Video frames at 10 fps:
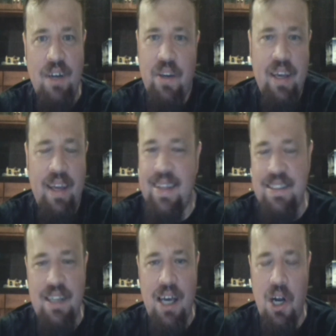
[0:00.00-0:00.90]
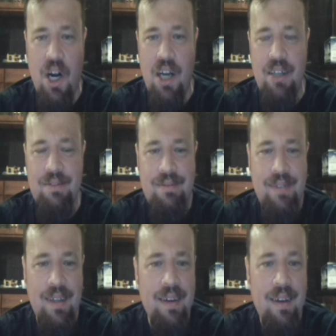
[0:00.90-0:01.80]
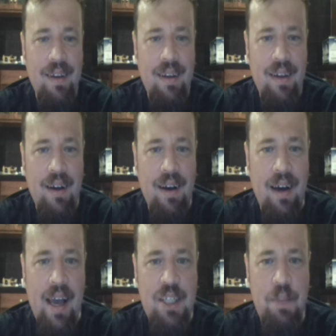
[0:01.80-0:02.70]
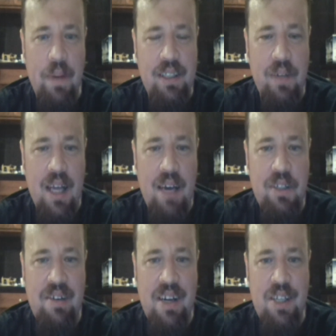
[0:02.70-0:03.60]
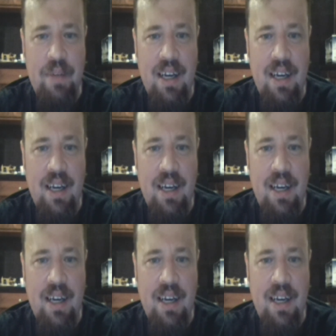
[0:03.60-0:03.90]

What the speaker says: Okay, that's not hard. I expect it will have to transmit